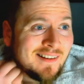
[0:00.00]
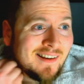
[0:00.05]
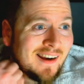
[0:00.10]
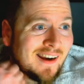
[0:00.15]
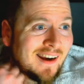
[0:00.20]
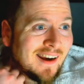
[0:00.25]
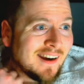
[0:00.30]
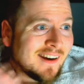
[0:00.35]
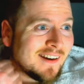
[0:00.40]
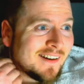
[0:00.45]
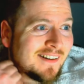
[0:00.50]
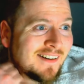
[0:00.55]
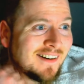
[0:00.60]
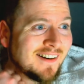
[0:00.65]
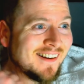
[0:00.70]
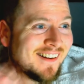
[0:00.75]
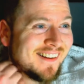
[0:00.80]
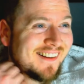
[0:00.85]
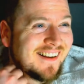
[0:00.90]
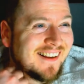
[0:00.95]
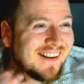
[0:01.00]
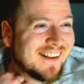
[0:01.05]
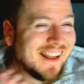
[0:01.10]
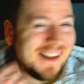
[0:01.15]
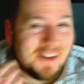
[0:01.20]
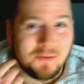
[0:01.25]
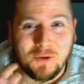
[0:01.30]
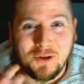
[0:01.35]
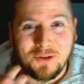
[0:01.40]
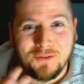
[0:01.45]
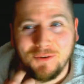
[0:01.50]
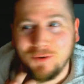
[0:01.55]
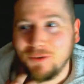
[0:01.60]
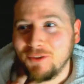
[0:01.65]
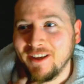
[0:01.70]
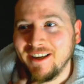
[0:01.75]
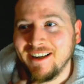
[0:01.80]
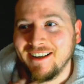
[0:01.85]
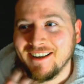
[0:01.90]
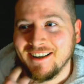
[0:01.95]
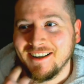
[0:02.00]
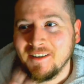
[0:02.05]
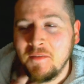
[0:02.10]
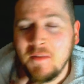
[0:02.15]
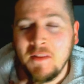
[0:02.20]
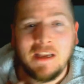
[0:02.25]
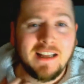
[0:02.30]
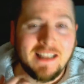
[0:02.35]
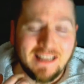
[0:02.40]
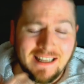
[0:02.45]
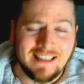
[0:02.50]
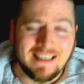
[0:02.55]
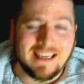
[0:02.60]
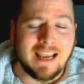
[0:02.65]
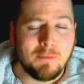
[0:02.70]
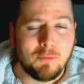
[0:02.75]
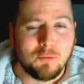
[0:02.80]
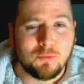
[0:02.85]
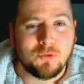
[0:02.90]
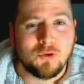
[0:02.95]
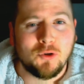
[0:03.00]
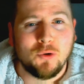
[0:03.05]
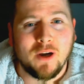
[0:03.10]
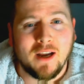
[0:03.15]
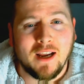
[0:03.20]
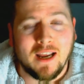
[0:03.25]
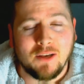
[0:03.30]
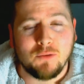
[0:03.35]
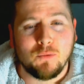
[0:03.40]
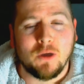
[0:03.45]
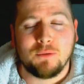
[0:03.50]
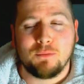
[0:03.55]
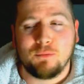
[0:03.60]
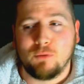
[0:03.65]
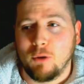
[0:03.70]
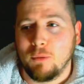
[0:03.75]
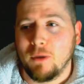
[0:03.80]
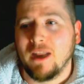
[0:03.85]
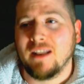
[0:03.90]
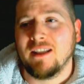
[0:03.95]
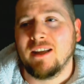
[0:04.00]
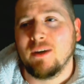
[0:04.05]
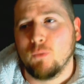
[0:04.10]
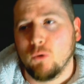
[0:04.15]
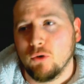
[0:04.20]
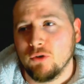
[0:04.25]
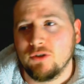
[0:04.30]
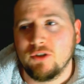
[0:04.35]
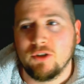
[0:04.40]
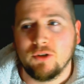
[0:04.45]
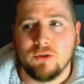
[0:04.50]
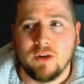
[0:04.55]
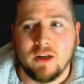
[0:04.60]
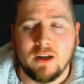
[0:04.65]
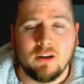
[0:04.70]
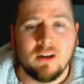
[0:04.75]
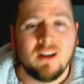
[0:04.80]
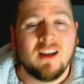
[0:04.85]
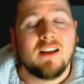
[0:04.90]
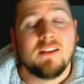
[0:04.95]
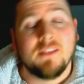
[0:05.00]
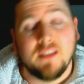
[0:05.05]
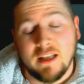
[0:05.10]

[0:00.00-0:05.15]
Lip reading: yeah, that's wishful thinking. And then they came up two against West Brom and they won 2-0.